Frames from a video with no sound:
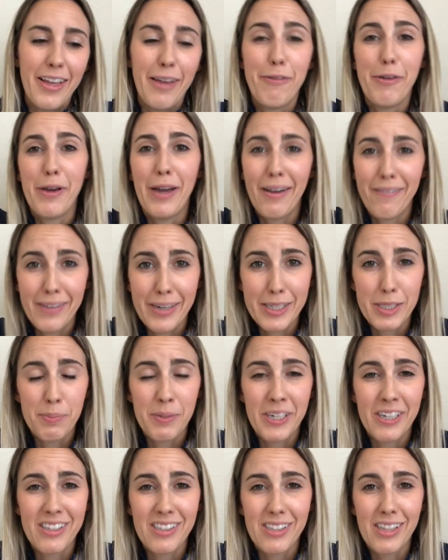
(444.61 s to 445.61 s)
If you haven't
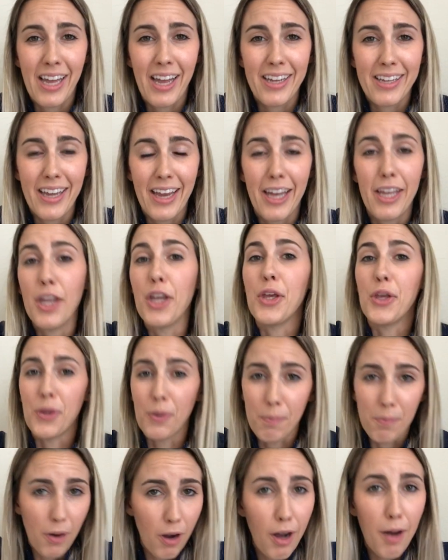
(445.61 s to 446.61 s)
experienced that yet, you
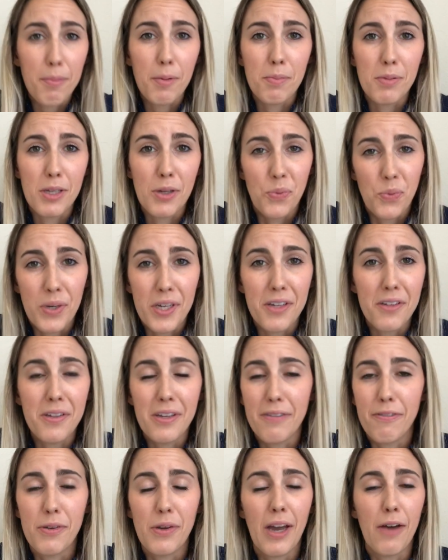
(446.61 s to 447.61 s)
probably will
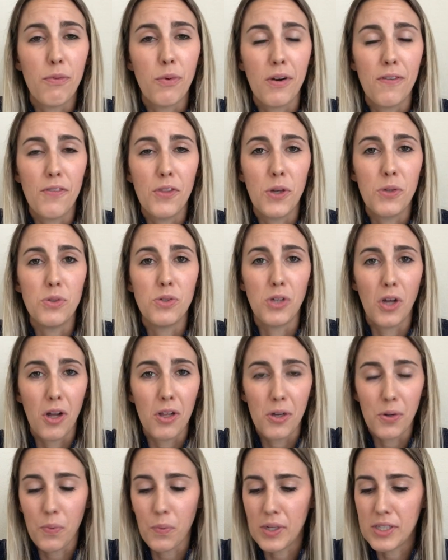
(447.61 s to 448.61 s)
if you have one of those
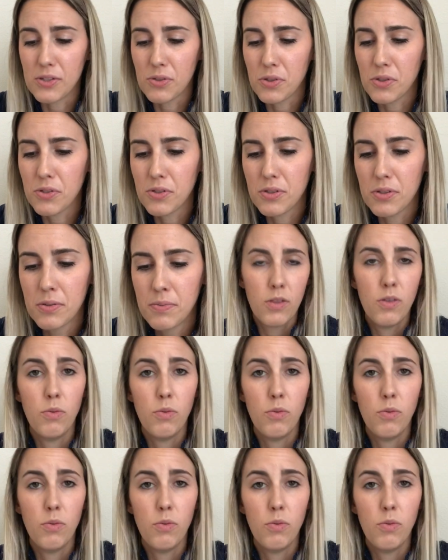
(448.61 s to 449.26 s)
dollar whistles,